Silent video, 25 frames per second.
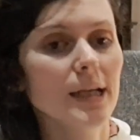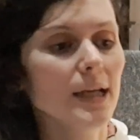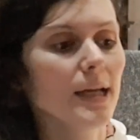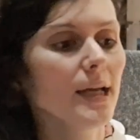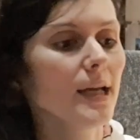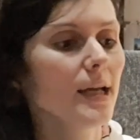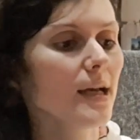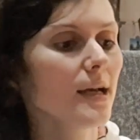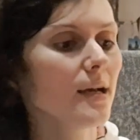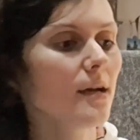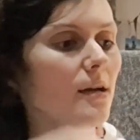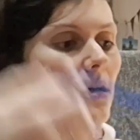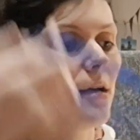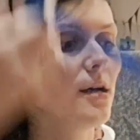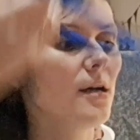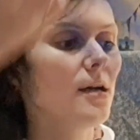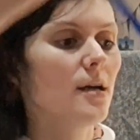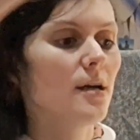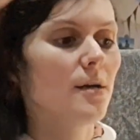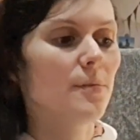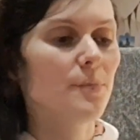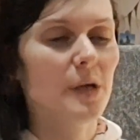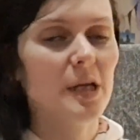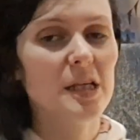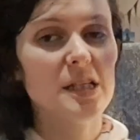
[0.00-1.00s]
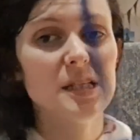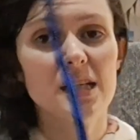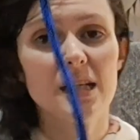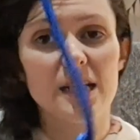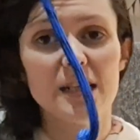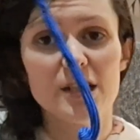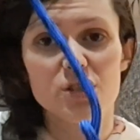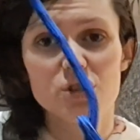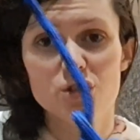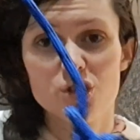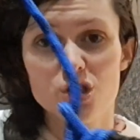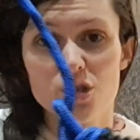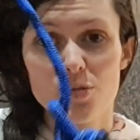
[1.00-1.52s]
here, and basically
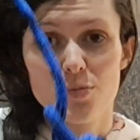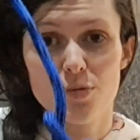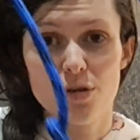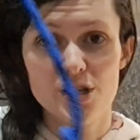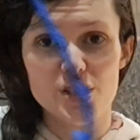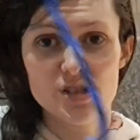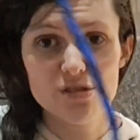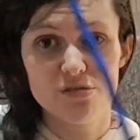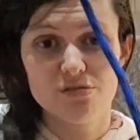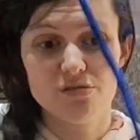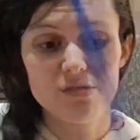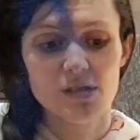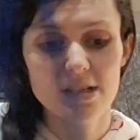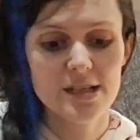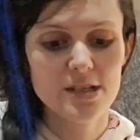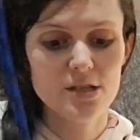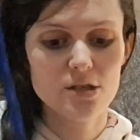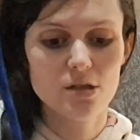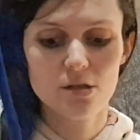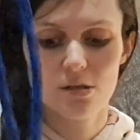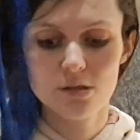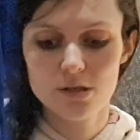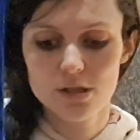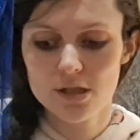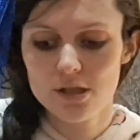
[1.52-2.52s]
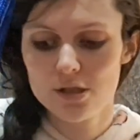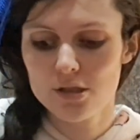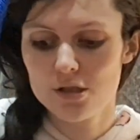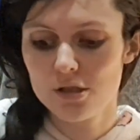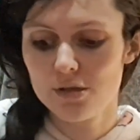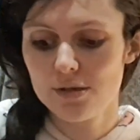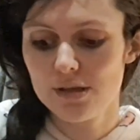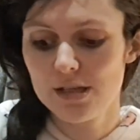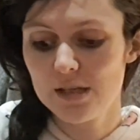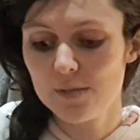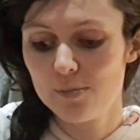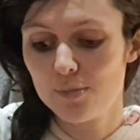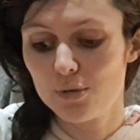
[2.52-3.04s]
it's just a pressure and release halter, so
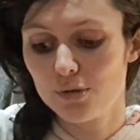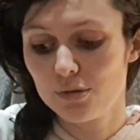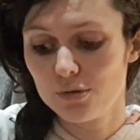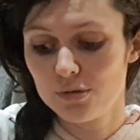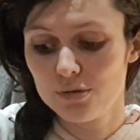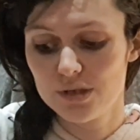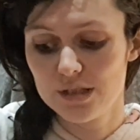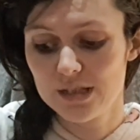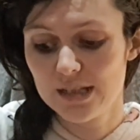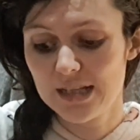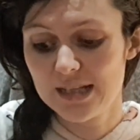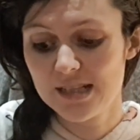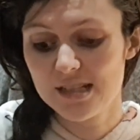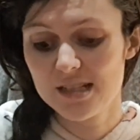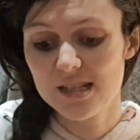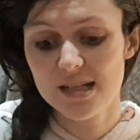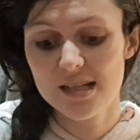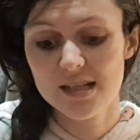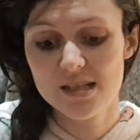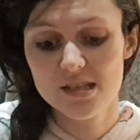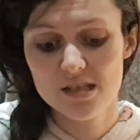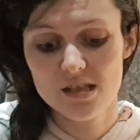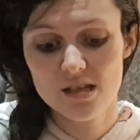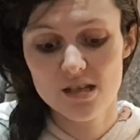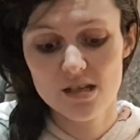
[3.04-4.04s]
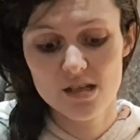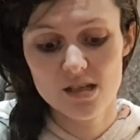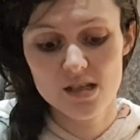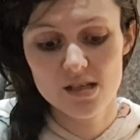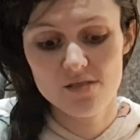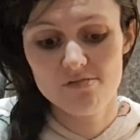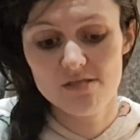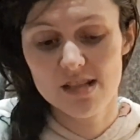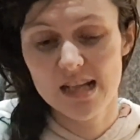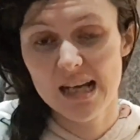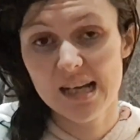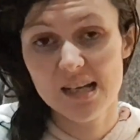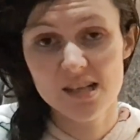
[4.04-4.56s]
he pulls, it gets tighter, he
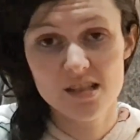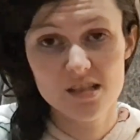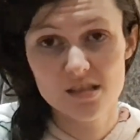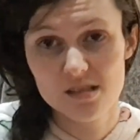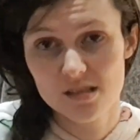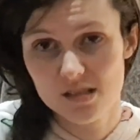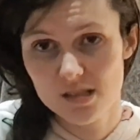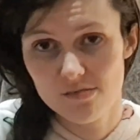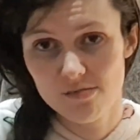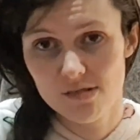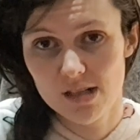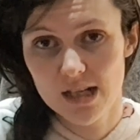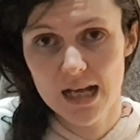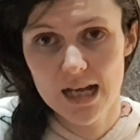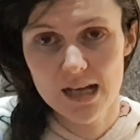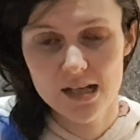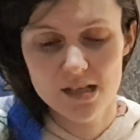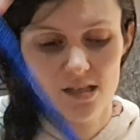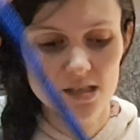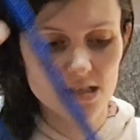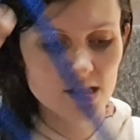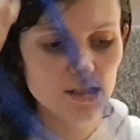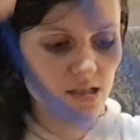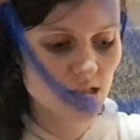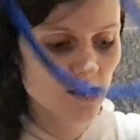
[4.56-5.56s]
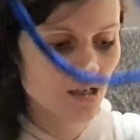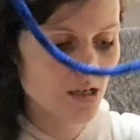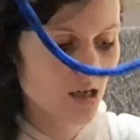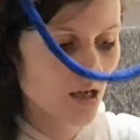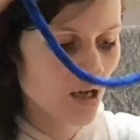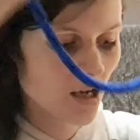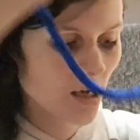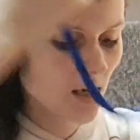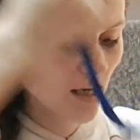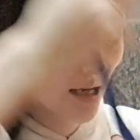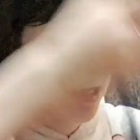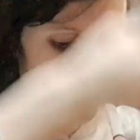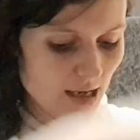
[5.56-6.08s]
relaxes, it relaxes.
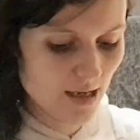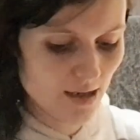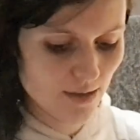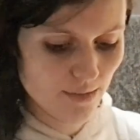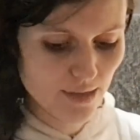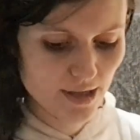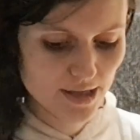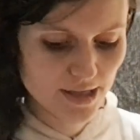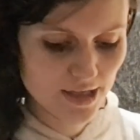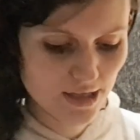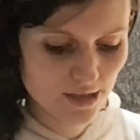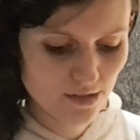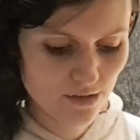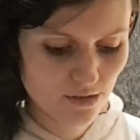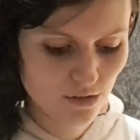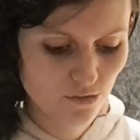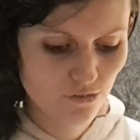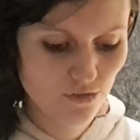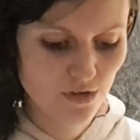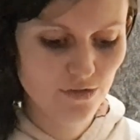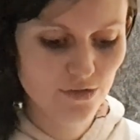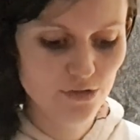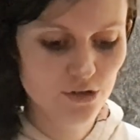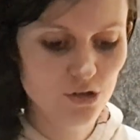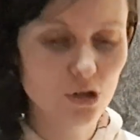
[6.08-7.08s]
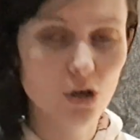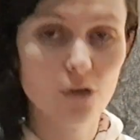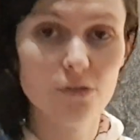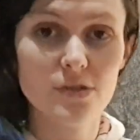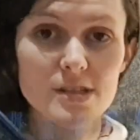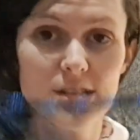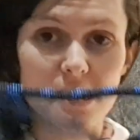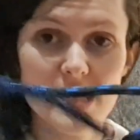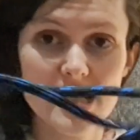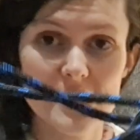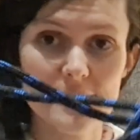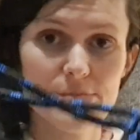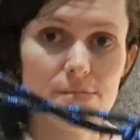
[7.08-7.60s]
And then River's got the
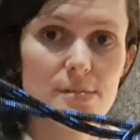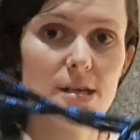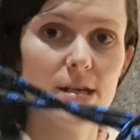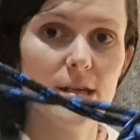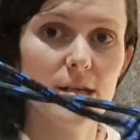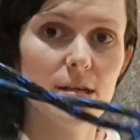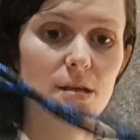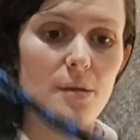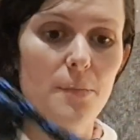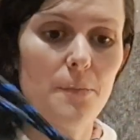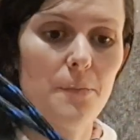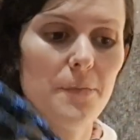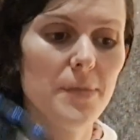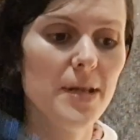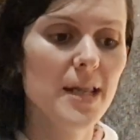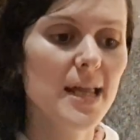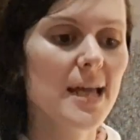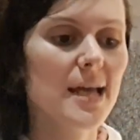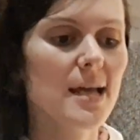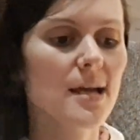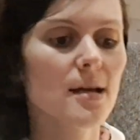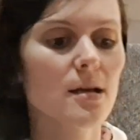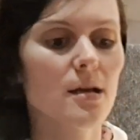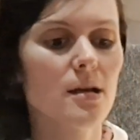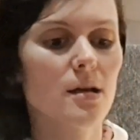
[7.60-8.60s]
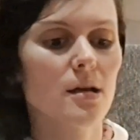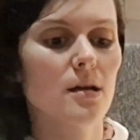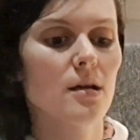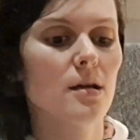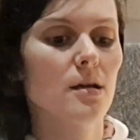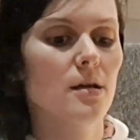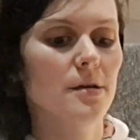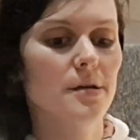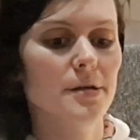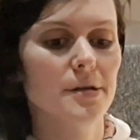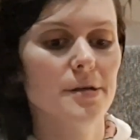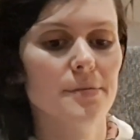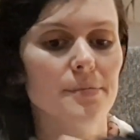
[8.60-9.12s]
same in black,
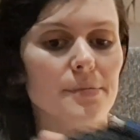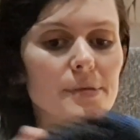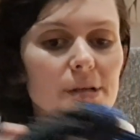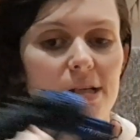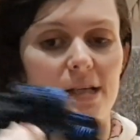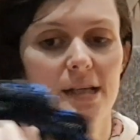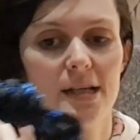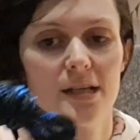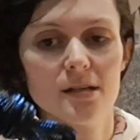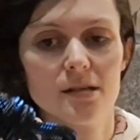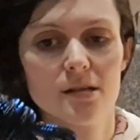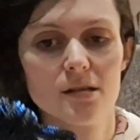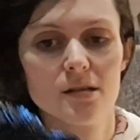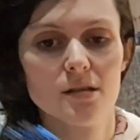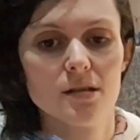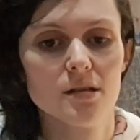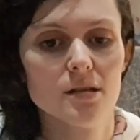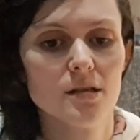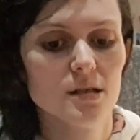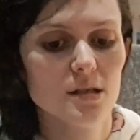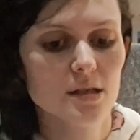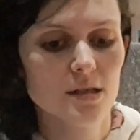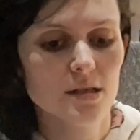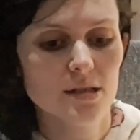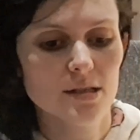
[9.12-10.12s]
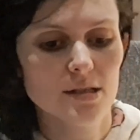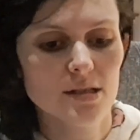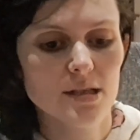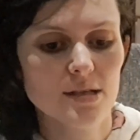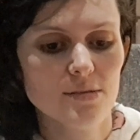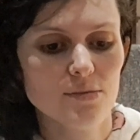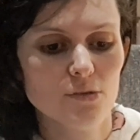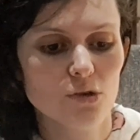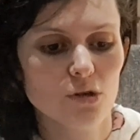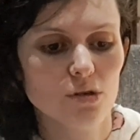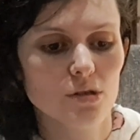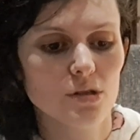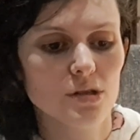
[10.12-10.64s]
again,
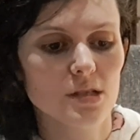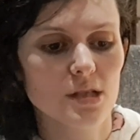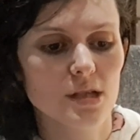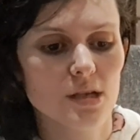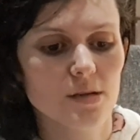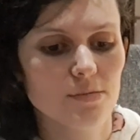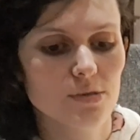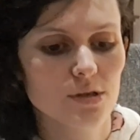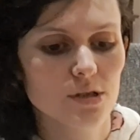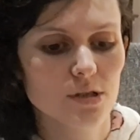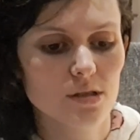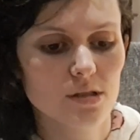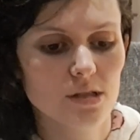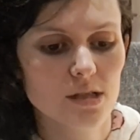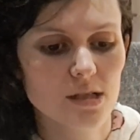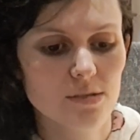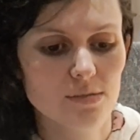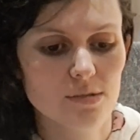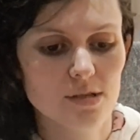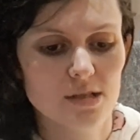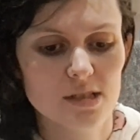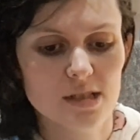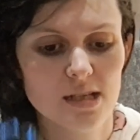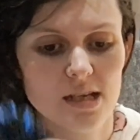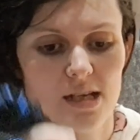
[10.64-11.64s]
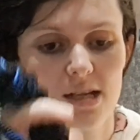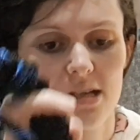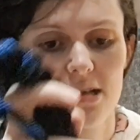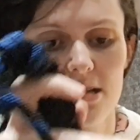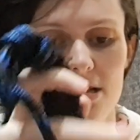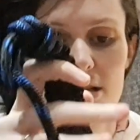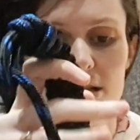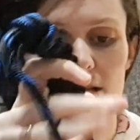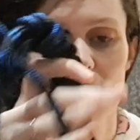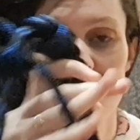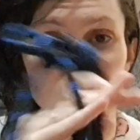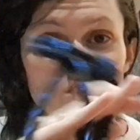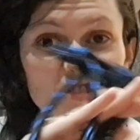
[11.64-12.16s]
same concept, same design,
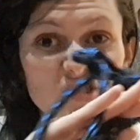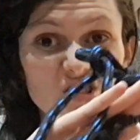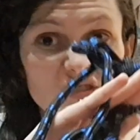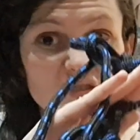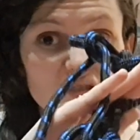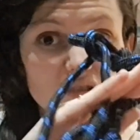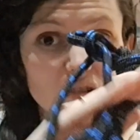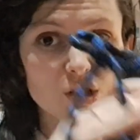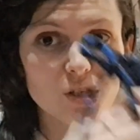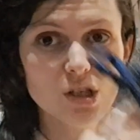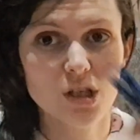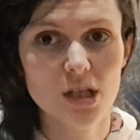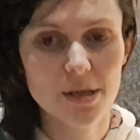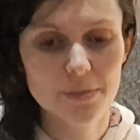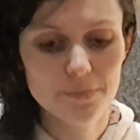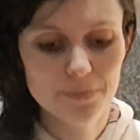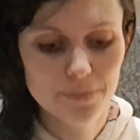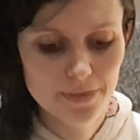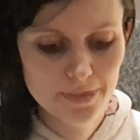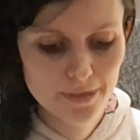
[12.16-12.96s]
just different colour.